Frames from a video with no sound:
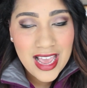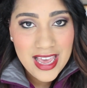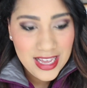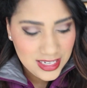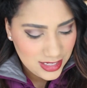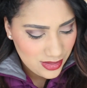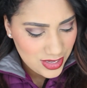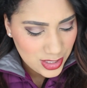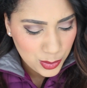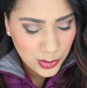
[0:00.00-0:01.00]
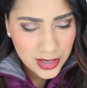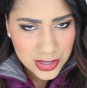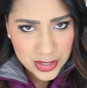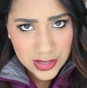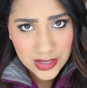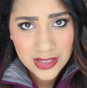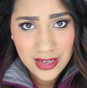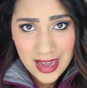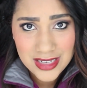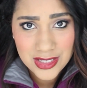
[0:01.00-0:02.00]
and these blushes are going to
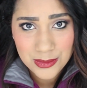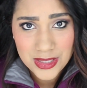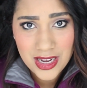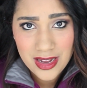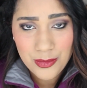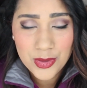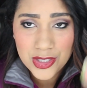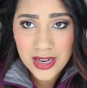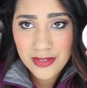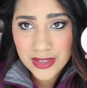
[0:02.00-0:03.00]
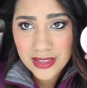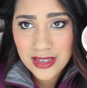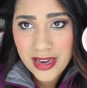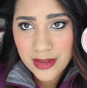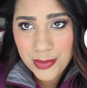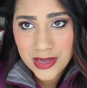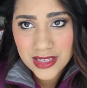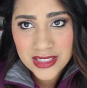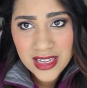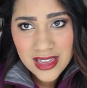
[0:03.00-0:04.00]
last some time which I really like
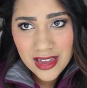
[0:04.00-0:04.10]
because